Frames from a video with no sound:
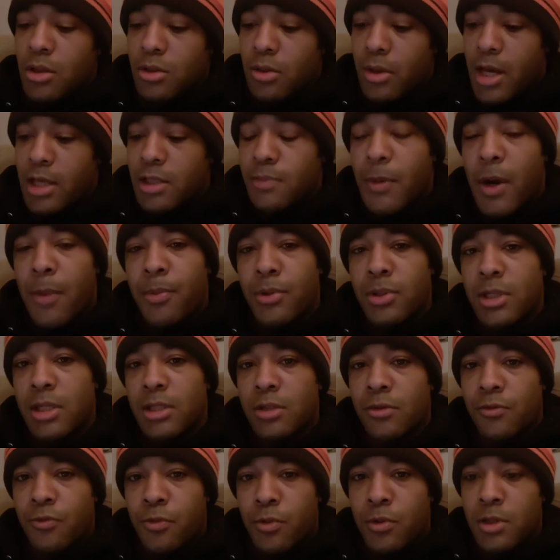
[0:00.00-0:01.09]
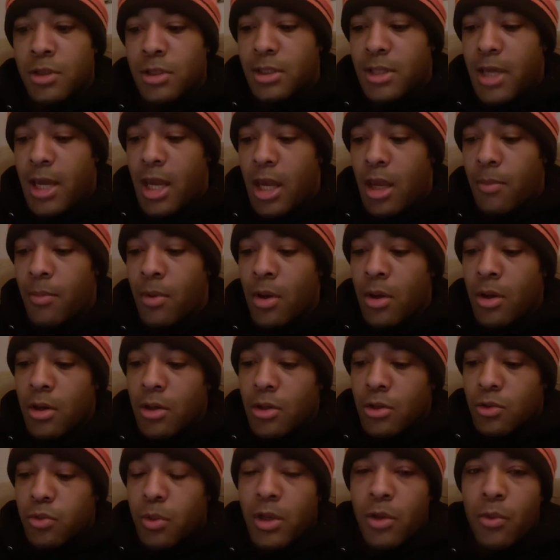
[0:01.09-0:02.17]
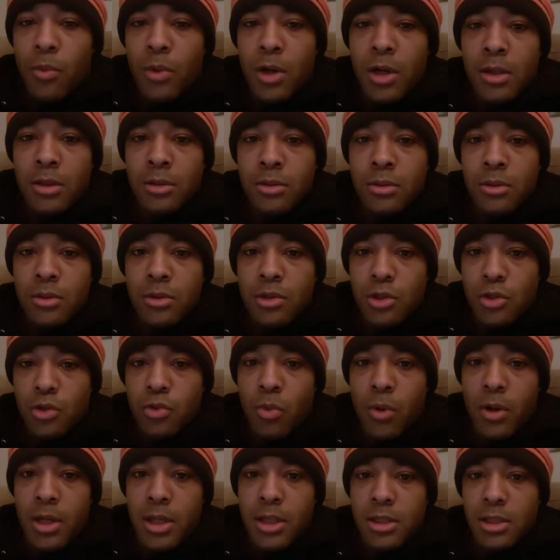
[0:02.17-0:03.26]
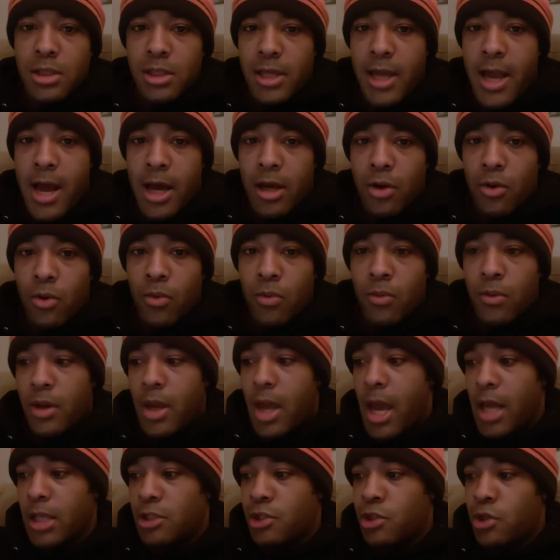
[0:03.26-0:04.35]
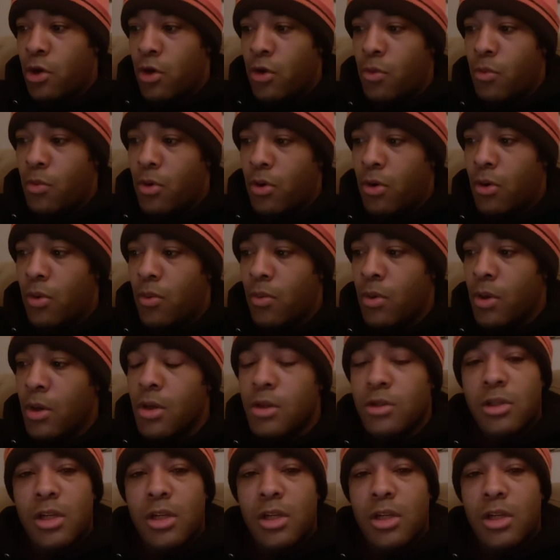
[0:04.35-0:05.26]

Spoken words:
So that's my prediction for this game, 21-20 Seattle at Jerry World.